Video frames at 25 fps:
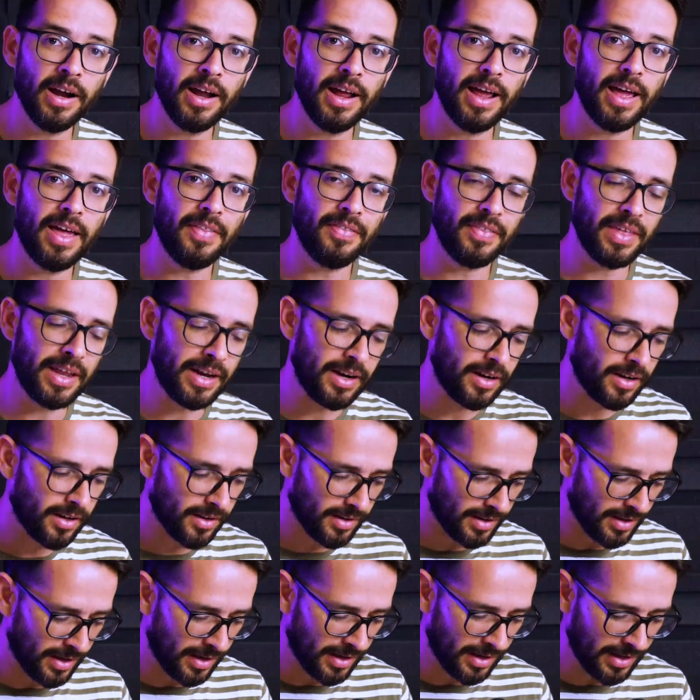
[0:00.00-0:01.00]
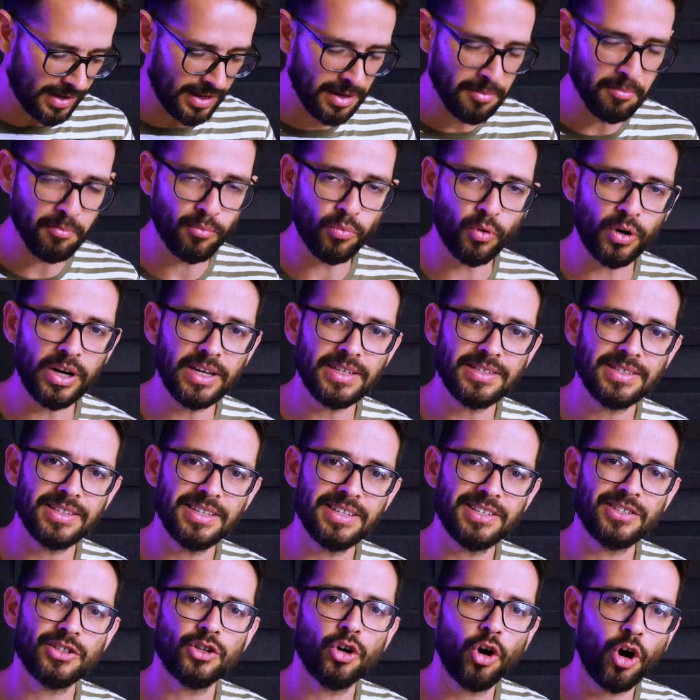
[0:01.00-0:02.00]
and then embrace
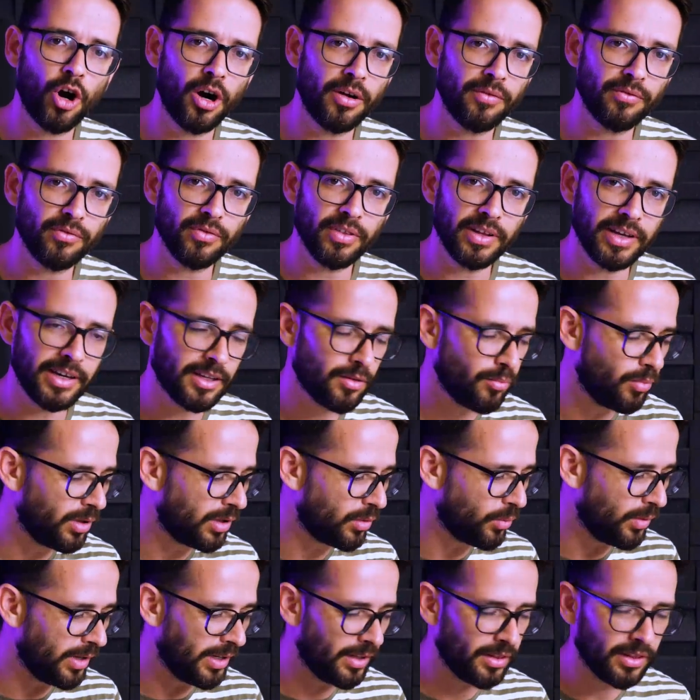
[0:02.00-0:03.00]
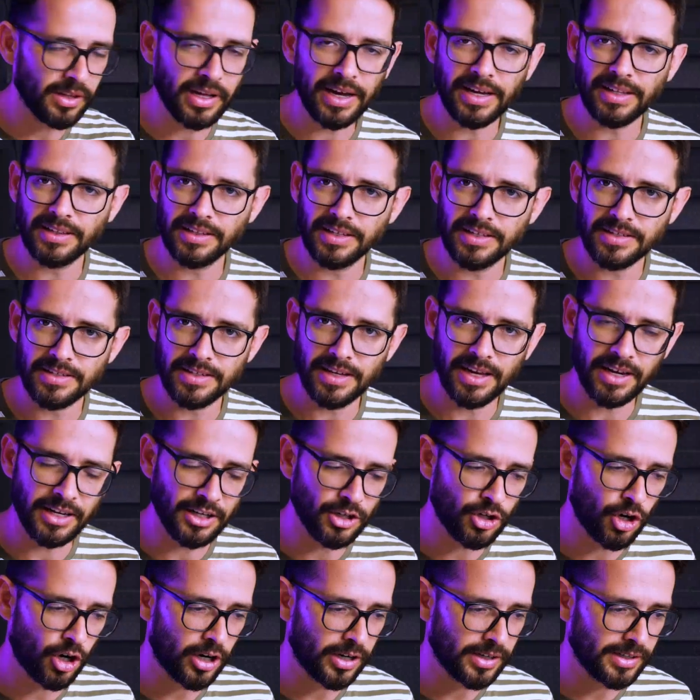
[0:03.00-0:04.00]
this conflict between lightness and
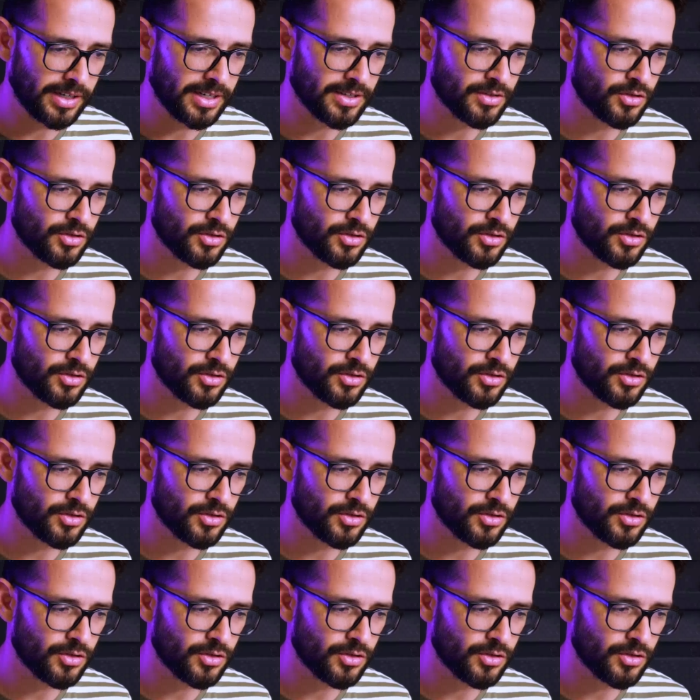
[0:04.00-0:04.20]
darkness.